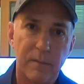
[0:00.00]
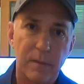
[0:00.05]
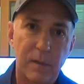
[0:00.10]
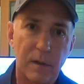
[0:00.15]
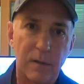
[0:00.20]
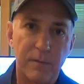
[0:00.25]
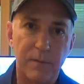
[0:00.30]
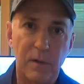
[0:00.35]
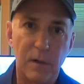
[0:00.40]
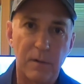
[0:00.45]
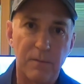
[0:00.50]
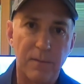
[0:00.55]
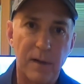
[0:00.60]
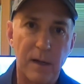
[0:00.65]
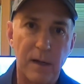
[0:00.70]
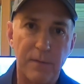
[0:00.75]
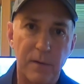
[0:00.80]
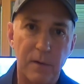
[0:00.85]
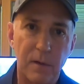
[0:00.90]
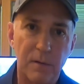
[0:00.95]
If you're in
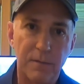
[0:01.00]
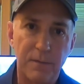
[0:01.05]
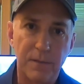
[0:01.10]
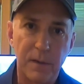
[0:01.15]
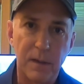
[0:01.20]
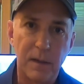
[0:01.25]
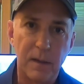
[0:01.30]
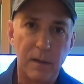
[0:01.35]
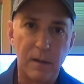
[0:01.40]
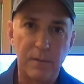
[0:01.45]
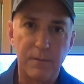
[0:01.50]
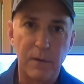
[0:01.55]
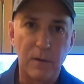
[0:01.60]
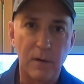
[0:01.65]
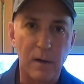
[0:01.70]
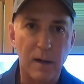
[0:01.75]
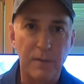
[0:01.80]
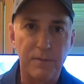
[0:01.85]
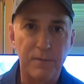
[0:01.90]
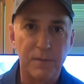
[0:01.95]
500 feet, if
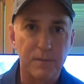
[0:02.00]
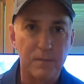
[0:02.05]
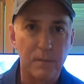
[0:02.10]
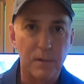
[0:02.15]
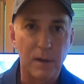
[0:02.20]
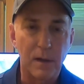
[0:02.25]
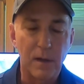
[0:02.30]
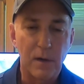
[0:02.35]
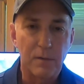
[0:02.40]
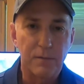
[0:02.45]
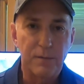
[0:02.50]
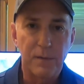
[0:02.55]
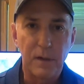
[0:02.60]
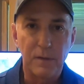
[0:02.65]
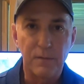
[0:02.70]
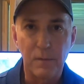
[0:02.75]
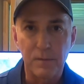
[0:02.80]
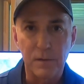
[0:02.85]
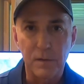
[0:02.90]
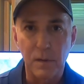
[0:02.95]
you're off 100
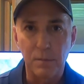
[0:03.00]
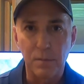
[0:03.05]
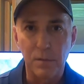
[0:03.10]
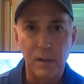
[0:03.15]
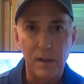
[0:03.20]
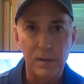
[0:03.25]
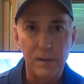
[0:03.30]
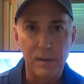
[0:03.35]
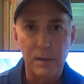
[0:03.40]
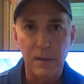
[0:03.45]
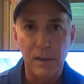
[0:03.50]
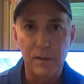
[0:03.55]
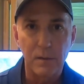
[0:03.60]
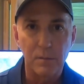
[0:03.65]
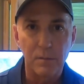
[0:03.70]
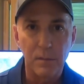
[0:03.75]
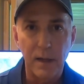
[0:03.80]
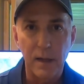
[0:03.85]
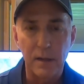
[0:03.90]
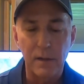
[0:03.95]
feet from someplace, it
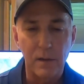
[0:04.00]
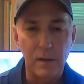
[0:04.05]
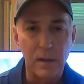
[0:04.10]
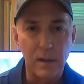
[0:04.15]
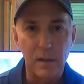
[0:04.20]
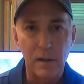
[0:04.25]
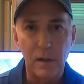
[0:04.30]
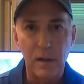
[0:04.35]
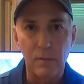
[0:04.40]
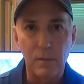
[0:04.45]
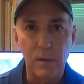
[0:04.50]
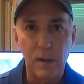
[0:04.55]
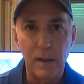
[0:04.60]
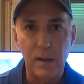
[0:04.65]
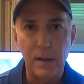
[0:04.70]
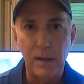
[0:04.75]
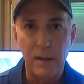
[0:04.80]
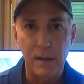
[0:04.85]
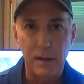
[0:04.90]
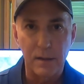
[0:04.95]
doesn't matter. You're not going to run
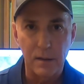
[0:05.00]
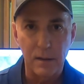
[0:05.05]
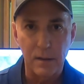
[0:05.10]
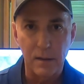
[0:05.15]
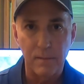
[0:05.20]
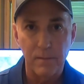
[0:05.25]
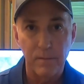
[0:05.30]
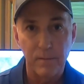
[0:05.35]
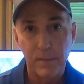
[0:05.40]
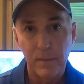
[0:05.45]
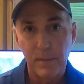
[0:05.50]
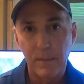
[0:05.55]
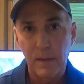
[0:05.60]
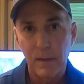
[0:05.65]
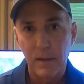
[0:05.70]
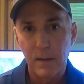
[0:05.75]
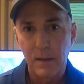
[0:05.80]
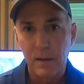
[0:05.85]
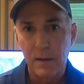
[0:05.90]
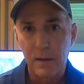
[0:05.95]
into anything.
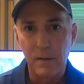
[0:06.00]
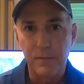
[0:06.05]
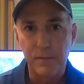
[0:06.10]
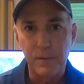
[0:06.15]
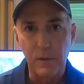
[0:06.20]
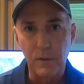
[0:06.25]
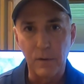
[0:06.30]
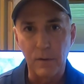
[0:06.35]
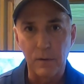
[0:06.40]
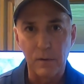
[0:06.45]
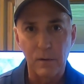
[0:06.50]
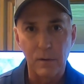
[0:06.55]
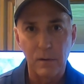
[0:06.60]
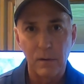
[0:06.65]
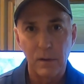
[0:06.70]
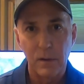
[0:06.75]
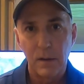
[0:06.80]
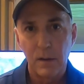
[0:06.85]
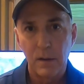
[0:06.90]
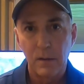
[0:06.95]
If you're
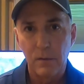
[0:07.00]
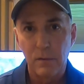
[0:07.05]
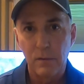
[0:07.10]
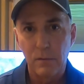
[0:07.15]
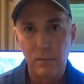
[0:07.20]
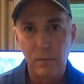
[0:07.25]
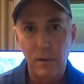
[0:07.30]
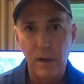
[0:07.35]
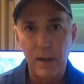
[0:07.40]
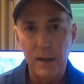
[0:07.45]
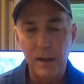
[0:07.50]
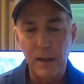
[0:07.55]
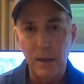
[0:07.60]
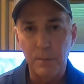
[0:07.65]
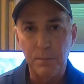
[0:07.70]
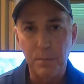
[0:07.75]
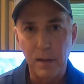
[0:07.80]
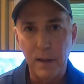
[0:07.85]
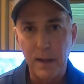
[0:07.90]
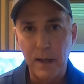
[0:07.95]
running
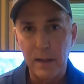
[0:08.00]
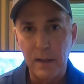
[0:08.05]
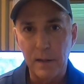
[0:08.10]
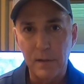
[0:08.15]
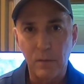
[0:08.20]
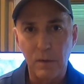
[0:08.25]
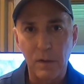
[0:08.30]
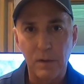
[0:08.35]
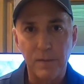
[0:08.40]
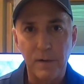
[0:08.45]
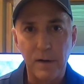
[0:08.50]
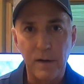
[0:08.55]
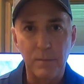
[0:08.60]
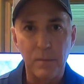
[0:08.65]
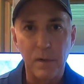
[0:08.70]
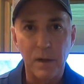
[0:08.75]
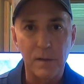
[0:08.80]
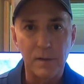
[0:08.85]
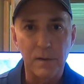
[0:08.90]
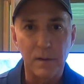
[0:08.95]
on plane at 25
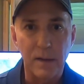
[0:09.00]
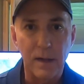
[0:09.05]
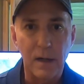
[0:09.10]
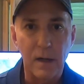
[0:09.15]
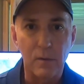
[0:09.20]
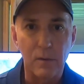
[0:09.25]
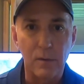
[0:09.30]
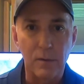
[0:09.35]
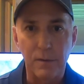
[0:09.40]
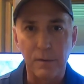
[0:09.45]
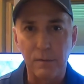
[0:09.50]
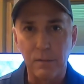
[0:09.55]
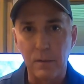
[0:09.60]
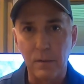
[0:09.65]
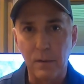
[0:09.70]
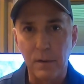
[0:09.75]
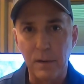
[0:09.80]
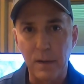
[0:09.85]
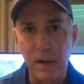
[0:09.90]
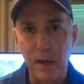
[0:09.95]
miles an hour
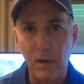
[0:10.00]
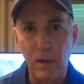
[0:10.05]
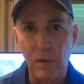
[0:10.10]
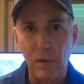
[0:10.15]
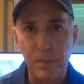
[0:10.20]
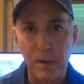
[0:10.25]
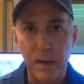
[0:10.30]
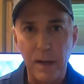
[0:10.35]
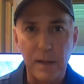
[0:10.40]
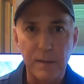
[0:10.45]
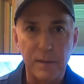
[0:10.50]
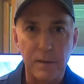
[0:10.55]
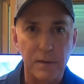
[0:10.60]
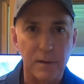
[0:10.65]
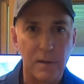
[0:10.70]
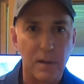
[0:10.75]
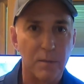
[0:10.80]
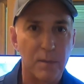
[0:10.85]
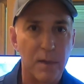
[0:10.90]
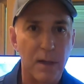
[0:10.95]
through a narrow
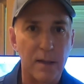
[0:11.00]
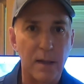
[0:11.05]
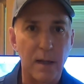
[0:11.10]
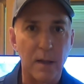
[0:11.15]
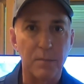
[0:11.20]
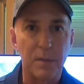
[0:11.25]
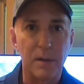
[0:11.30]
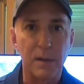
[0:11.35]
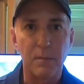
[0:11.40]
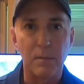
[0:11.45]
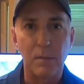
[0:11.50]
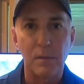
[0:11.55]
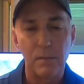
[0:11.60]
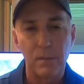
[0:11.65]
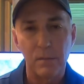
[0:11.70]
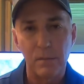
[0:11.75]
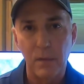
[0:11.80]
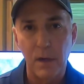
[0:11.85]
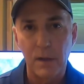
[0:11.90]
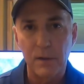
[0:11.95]
passage that may not be
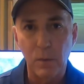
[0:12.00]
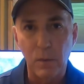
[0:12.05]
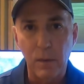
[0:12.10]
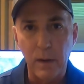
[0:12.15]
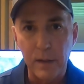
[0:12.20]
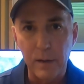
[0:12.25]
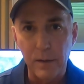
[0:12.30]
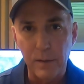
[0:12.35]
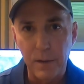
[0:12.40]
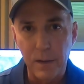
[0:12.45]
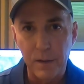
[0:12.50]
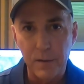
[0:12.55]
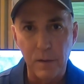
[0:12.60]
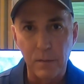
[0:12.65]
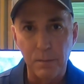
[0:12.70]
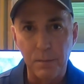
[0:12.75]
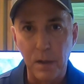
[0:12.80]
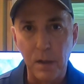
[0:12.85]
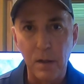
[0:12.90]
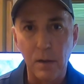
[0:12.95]
much wider than
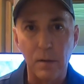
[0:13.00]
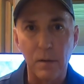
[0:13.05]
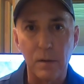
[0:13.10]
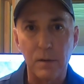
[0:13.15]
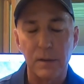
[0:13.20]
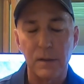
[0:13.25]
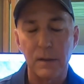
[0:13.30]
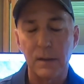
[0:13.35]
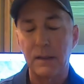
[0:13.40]
your boat,